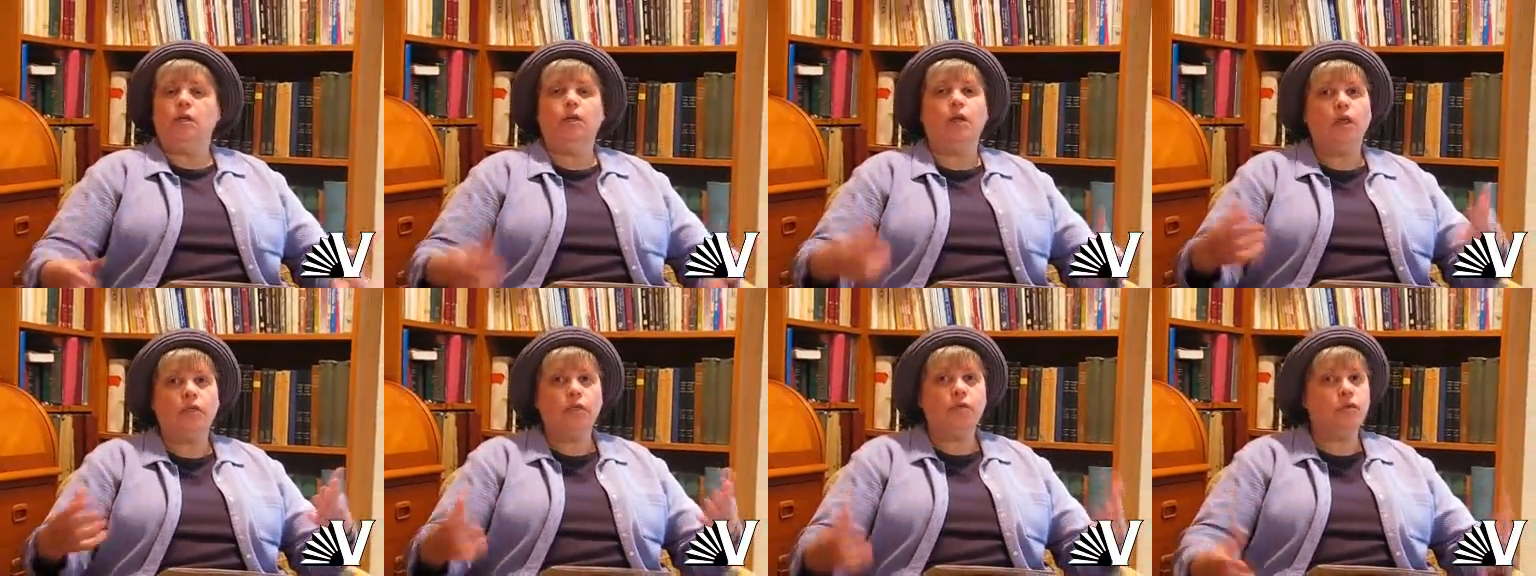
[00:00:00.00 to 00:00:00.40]

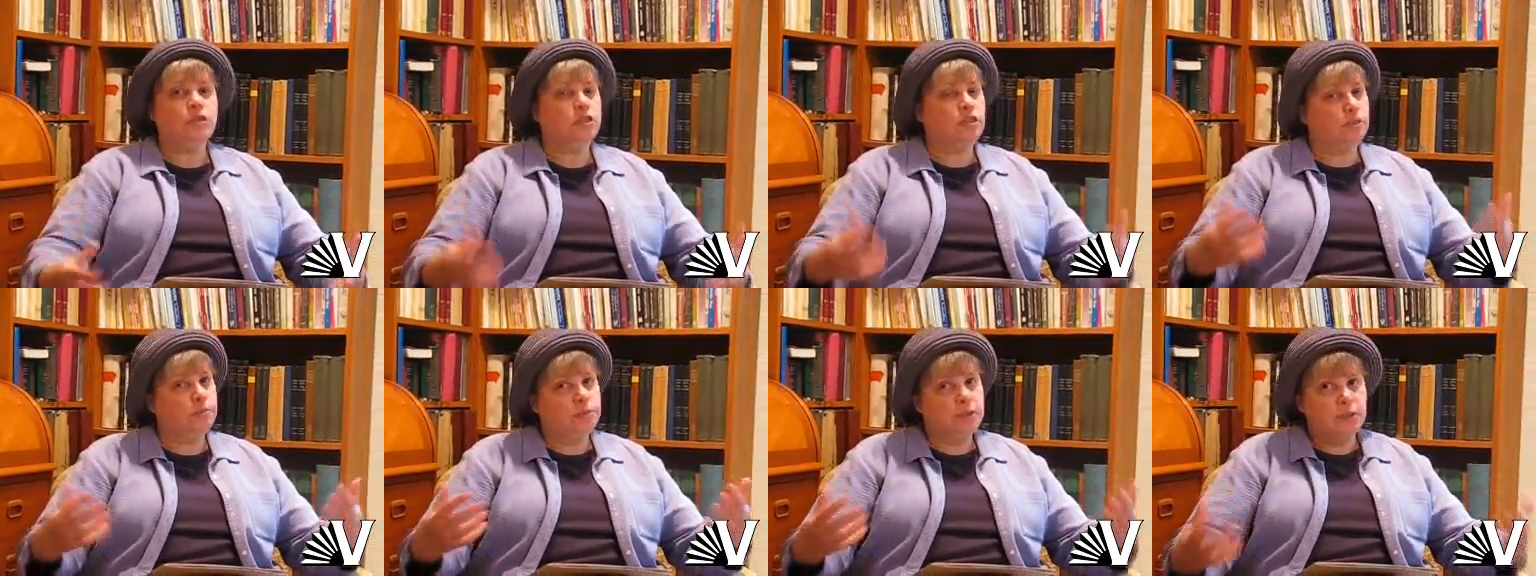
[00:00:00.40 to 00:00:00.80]
In other
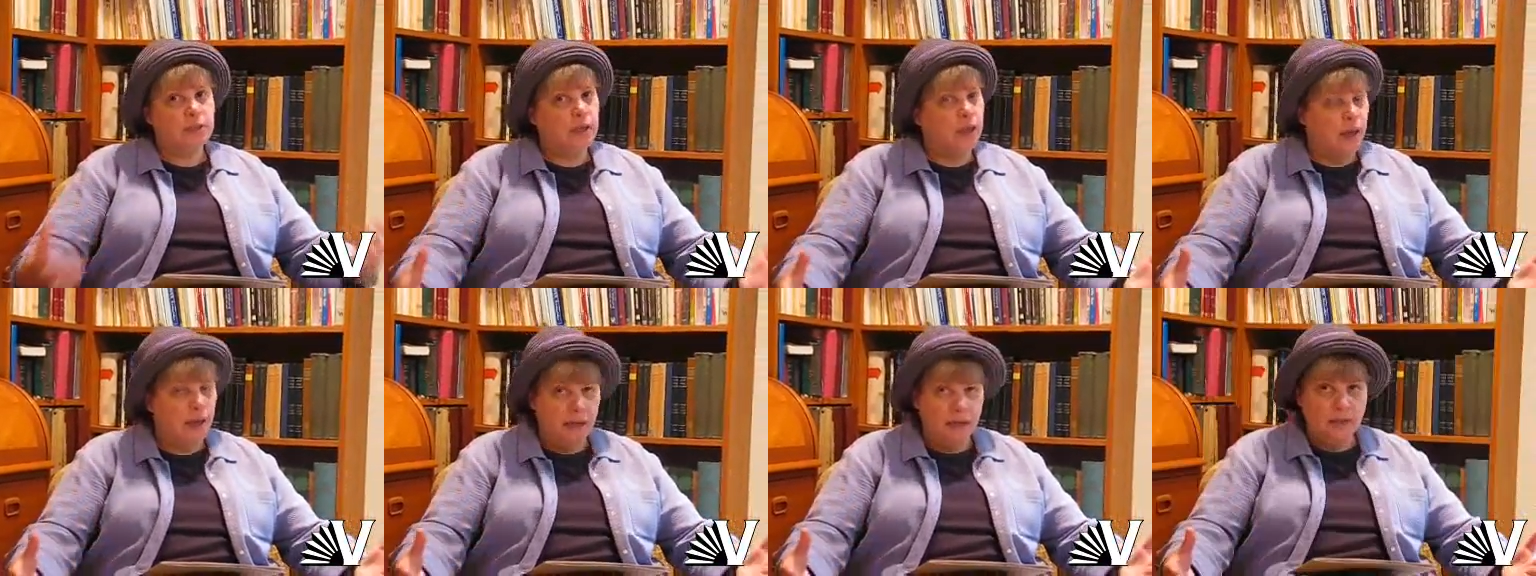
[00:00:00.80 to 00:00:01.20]
words, the
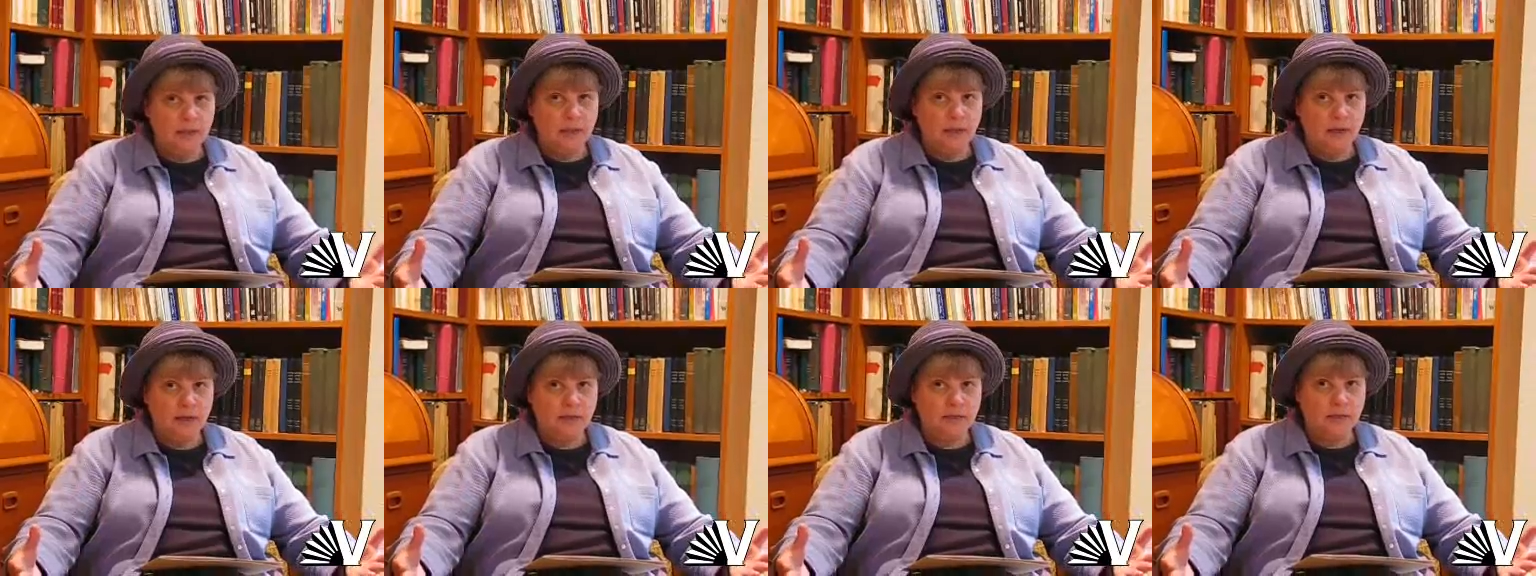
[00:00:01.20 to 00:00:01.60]

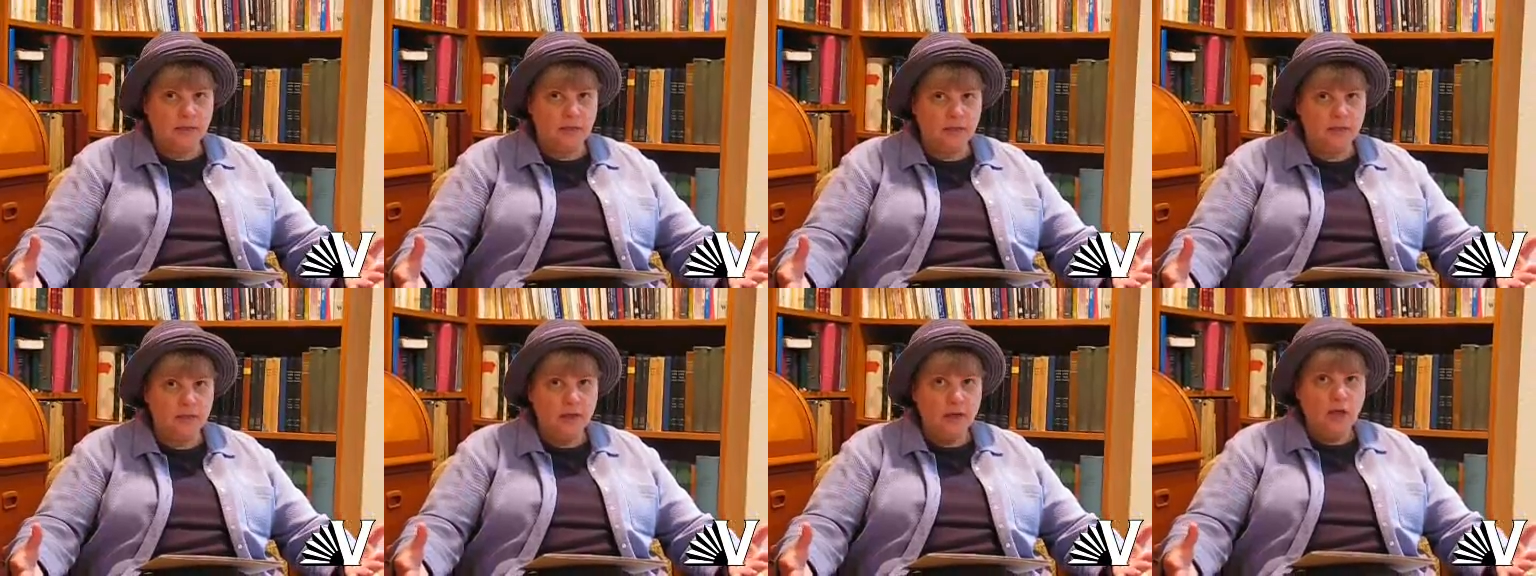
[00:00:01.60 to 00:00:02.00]
Psikah
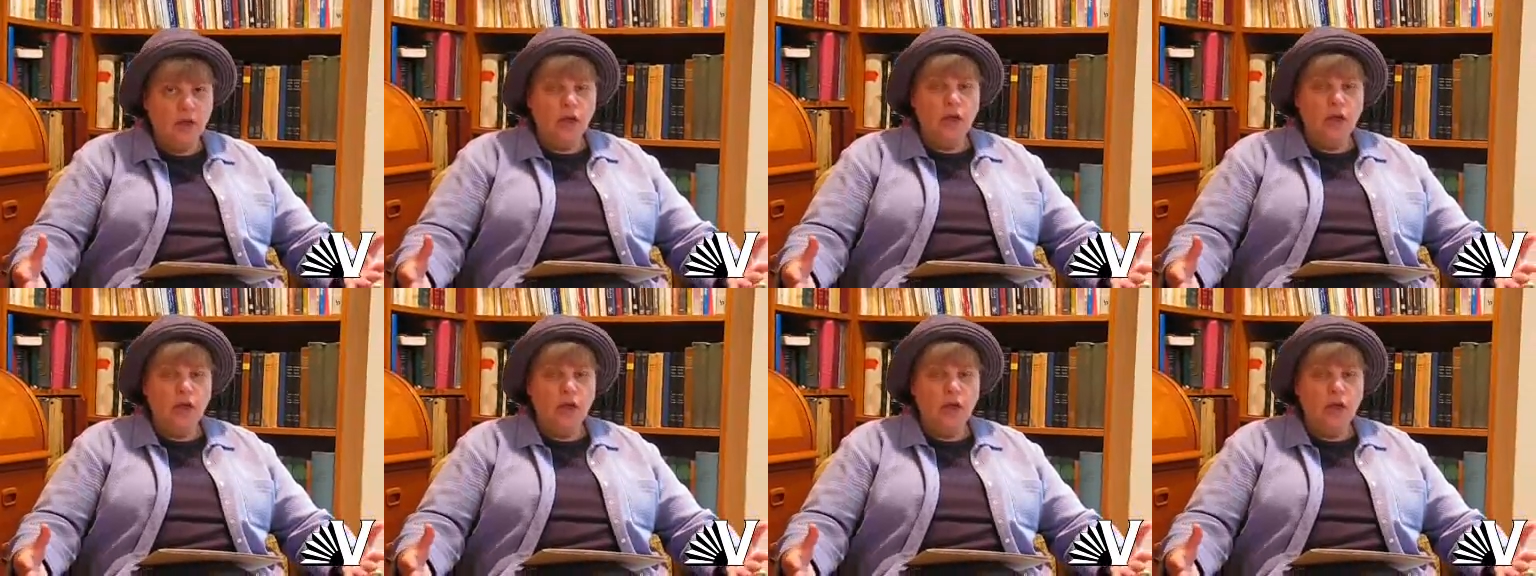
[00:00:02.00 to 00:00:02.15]
Hilchatit.